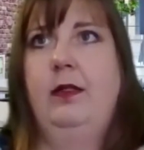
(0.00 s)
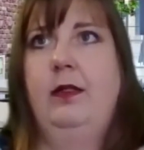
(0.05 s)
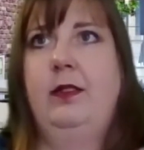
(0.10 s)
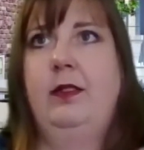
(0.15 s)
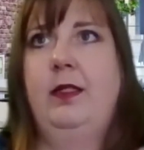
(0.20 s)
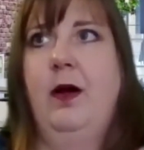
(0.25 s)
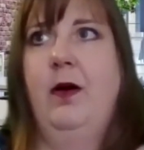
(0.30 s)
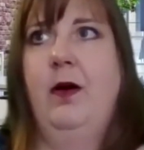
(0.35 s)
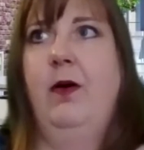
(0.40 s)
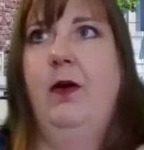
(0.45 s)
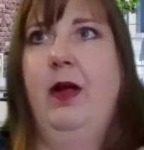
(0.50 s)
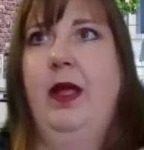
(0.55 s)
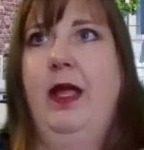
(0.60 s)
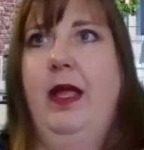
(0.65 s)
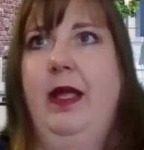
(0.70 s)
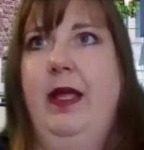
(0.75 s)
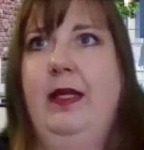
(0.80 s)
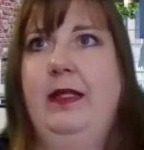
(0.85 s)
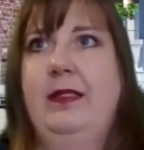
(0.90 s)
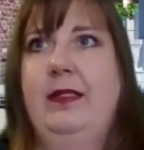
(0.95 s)
So
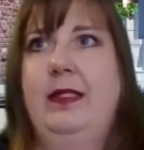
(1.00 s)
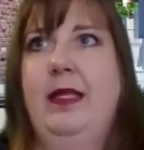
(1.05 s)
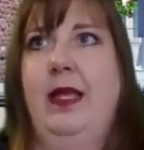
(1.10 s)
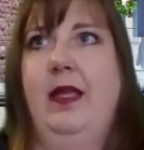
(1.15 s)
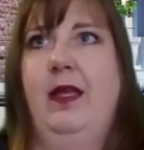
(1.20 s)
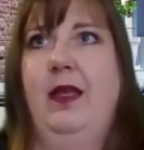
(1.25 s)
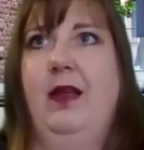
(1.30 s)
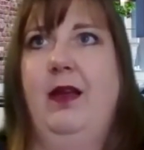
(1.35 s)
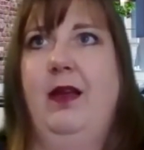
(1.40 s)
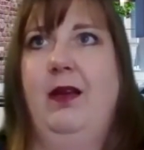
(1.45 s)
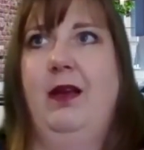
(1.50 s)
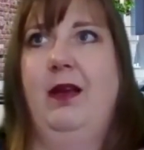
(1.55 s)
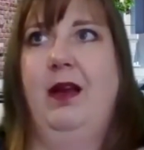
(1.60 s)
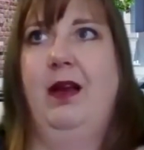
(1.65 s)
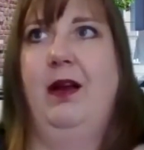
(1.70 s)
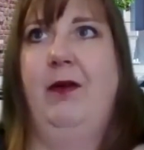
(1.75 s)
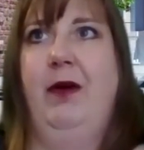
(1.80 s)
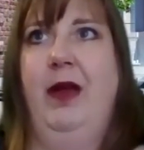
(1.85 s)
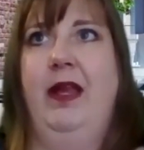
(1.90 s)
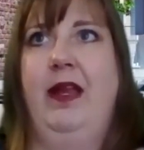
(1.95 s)
it's like,
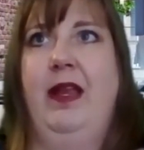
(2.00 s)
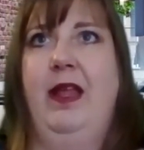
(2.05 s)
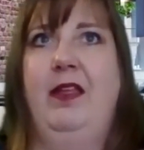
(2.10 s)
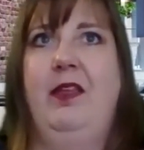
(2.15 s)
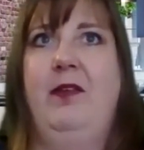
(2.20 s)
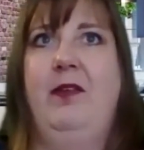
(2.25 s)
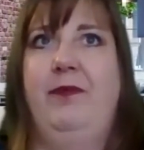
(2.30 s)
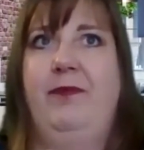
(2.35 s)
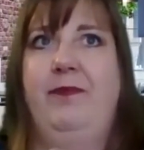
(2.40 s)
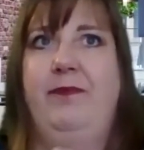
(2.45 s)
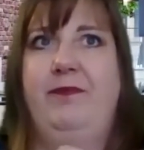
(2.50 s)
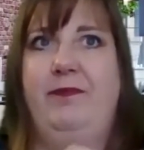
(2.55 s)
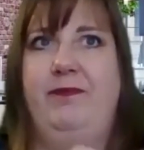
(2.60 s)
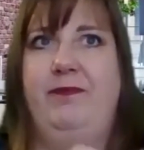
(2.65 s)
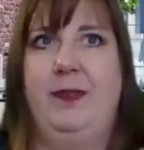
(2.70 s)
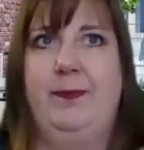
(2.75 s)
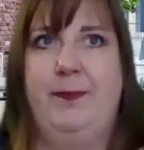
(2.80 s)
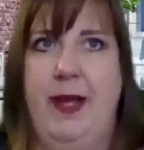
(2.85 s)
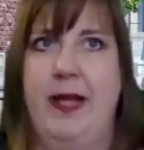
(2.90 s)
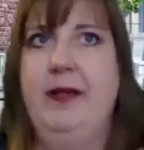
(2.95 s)
all right, you've
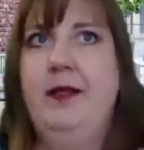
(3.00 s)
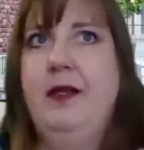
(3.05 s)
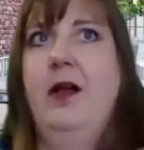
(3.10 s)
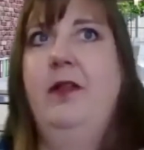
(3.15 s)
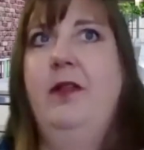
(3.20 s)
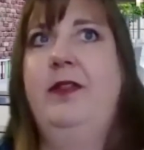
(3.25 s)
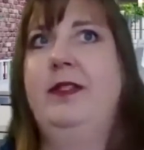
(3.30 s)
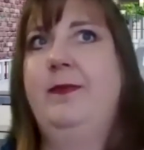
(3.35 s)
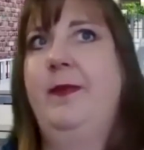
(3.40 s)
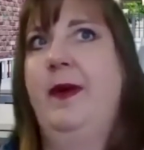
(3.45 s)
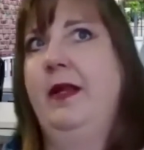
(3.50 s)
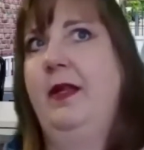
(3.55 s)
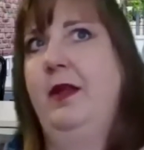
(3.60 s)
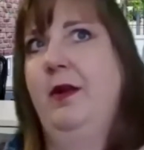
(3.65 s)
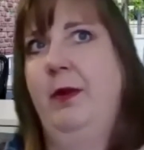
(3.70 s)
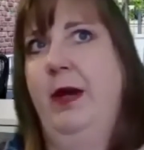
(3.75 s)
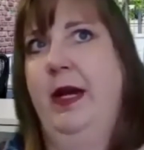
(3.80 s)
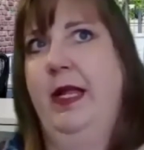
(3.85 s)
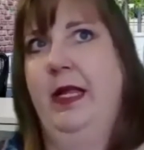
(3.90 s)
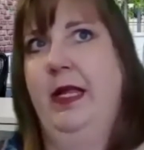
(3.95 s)
spent all this money
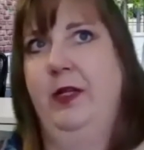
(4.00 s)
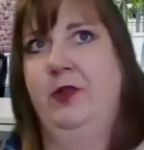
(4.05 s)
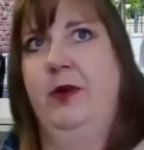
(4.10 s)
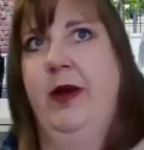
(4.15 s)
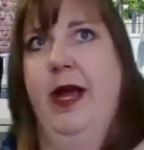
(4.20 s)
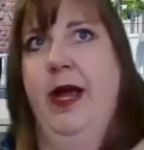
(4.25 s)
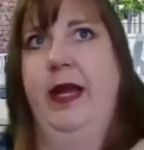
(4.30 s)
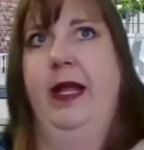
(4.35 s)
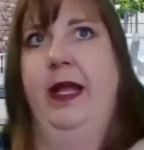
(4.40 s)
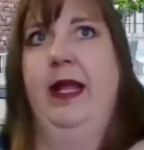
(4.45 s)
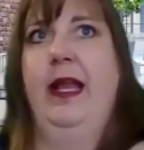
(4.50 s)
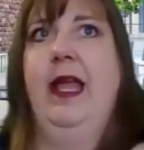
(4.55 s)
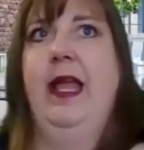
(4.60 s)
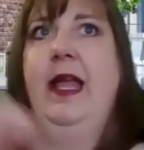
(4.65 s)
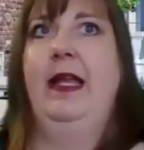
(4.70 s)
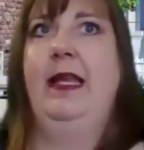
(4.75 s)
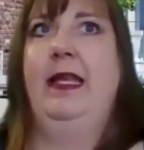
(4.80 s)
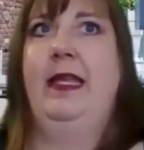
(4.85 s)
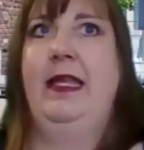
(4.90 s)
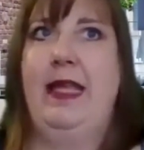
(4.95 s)
already and tried it.
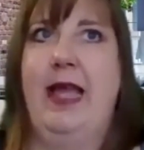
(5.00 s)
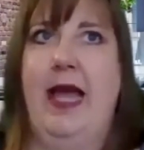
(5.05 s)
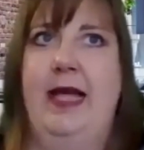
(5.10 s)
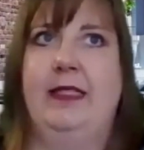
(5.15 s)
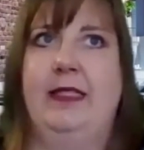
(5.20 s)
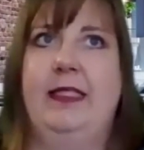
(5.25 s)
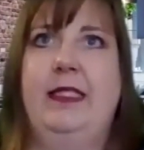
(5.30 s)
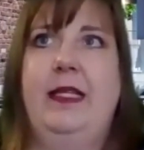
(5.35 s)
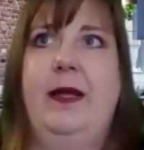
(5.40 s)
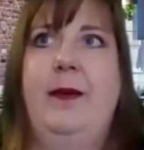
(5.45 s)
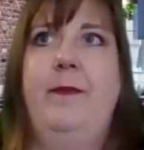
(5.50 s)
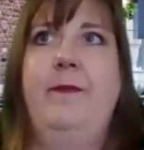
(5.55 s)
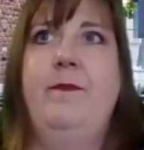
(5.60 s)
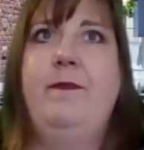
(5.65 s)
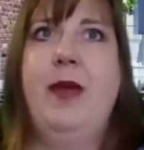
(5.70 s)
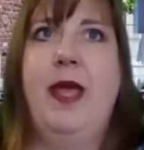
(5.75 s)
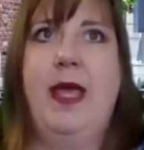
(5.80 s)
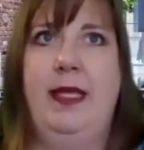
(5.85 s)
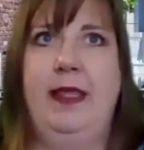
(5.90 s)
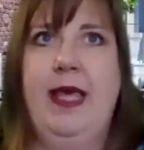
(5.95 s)
And yes,
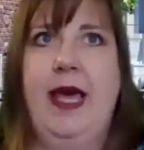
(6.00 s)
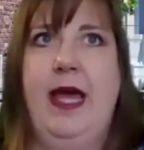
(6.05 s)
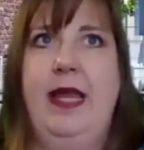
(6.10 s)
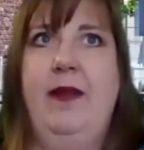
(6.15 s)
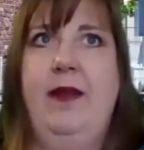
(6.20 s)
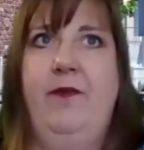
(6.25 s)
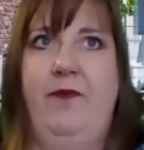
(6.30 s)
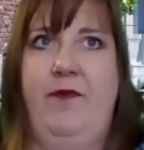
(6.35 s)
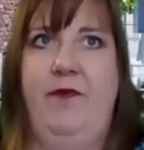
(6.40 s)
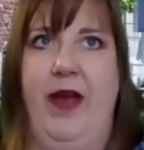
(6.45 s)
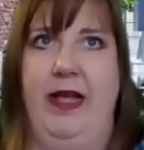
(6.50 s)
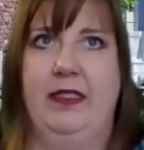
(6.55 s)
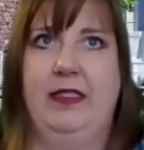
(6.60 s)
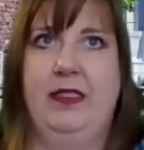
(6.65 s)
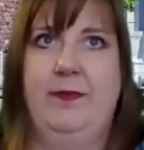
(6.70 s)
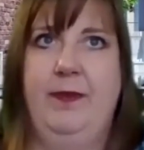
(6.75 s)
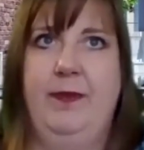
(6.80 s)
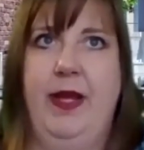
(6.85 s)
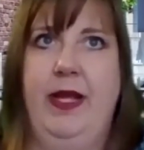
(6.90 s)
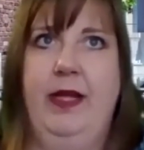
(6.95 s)
make that
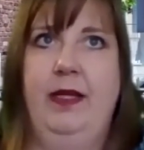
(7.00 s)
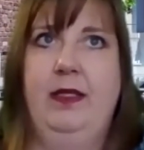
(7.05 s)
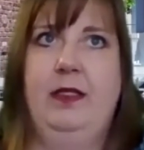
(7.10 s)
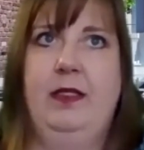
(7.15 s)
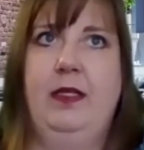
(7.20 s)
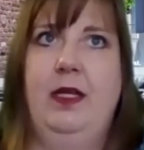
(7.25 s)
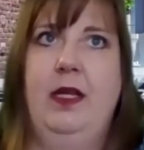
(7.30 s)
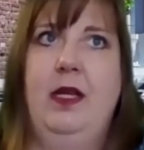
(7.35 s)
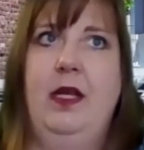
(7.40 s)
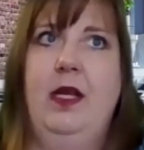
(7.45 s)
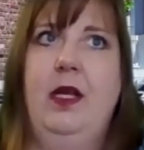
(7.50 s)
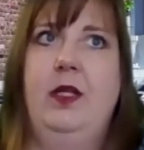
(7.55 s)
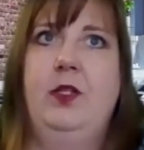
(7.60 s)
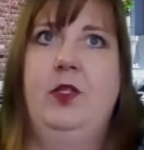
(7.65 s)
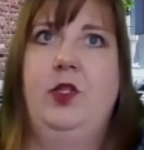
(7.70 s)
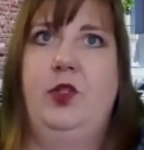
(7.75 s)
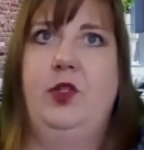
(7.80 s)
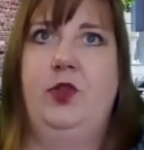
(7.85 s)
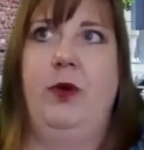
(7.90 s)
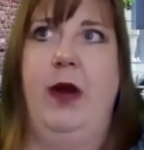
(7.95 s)
investment
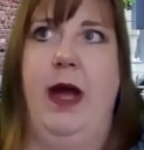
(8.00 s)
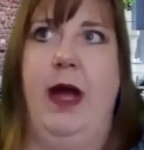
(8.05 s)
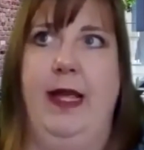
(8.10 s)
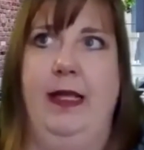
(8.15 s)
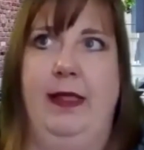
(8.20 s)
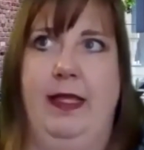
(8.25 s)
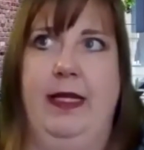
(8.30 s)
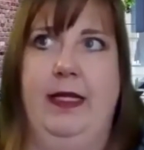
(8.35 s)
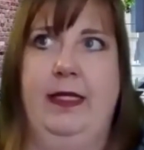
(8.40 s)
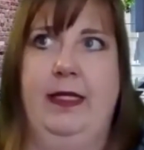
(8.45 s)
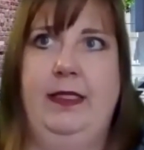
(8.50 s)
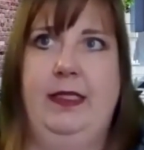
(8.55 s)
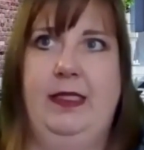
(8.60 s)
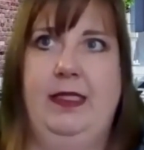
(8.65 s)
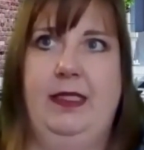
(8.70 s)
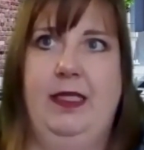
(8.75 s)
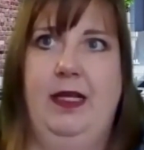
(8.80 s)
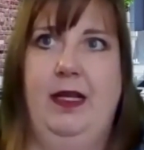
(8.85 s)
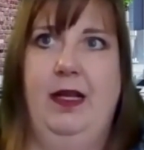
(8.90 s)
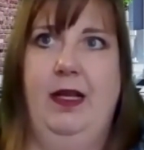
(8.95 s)
to try
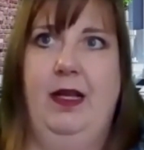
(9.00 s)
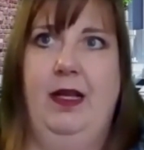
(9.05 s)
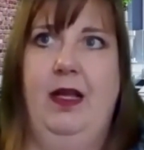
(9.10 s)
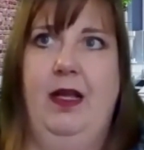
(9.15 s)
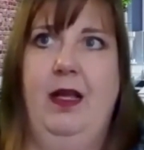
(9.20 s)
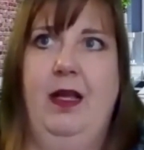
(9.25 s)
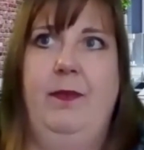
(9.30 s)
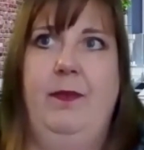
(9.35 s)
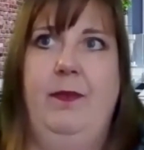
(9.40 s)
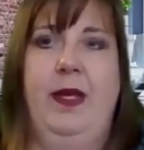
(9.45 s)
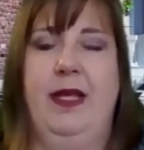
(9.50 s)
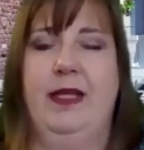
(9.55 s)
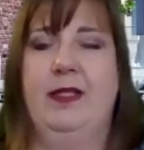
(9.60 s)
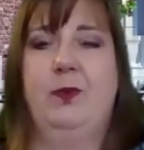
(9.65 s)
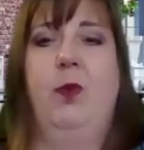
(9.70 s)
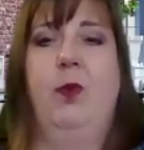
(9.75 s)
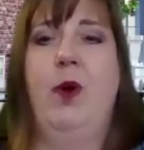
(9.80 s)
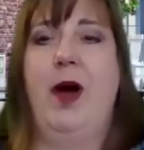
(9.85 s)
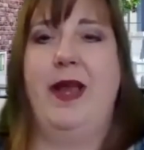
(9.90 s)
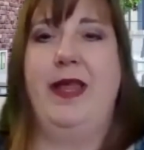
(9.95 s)
this,
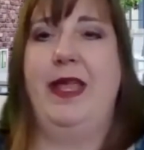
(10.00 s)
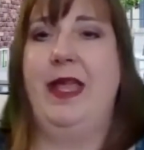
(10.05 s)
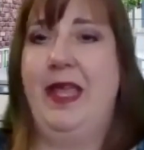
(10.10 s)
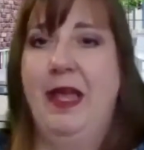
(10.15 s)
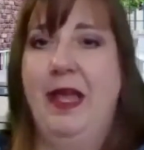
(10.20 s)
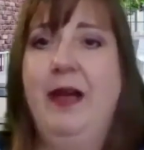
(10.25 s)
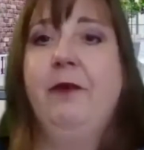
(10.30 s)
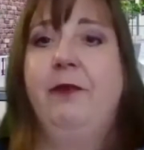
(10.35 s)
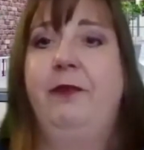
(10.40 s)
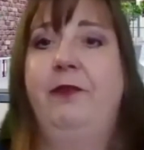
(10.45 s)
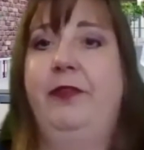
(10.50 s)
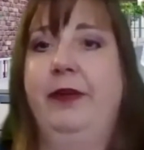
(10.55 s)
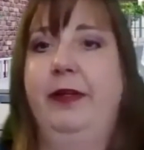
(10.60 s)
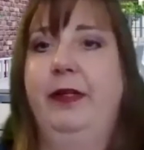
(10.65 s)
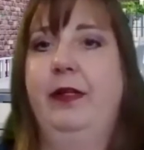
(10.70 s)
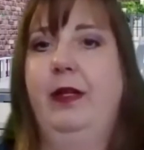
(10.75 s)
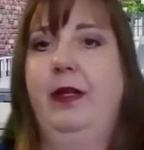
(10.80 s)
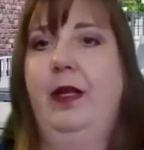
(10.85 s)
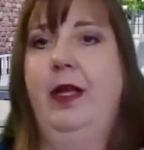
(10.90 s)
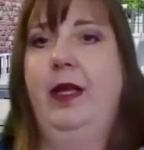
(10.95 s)
because what if
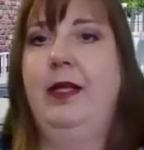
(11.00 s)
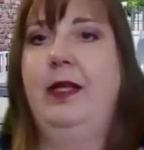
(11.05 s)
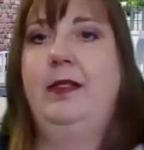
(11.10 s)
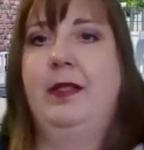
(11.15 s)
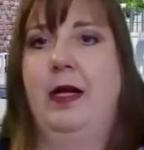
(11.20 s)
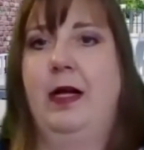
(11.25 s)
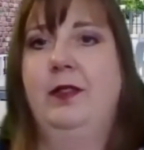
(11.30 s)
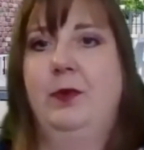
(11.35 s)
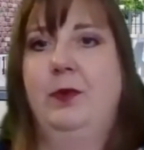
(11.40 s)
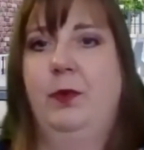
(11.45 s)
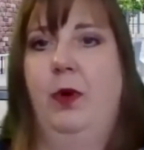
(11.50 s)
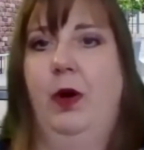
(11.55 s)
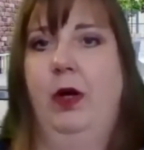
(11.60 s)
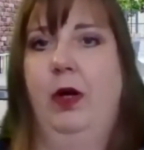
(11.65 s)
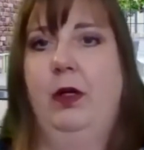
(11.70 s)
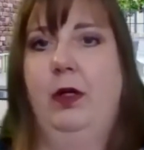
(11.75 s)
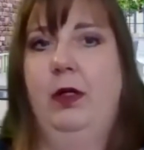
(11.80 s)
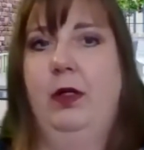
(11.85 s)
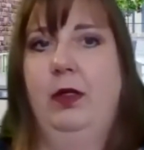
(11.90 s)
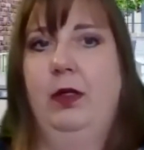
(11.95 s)
it does
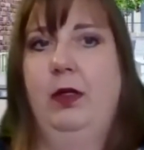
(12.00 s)
work?